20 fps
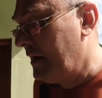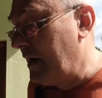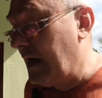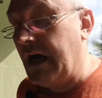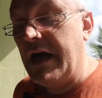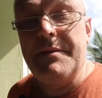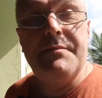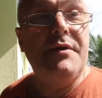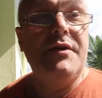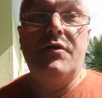
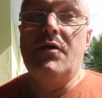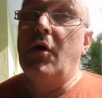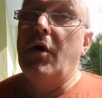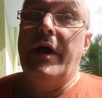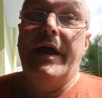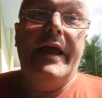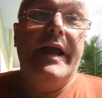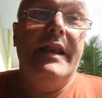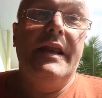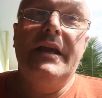I mean, or
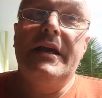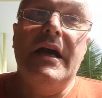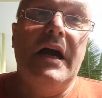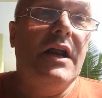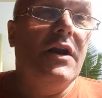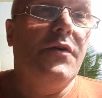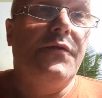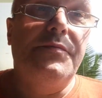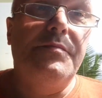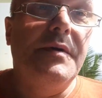any
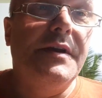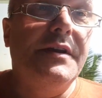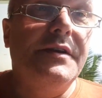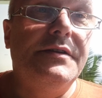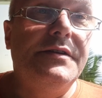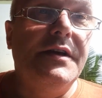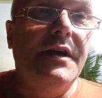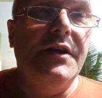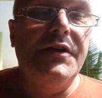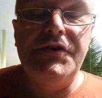kind of
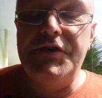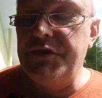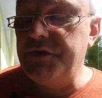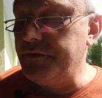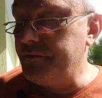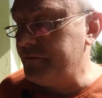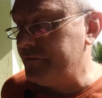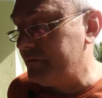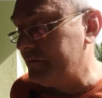meditation.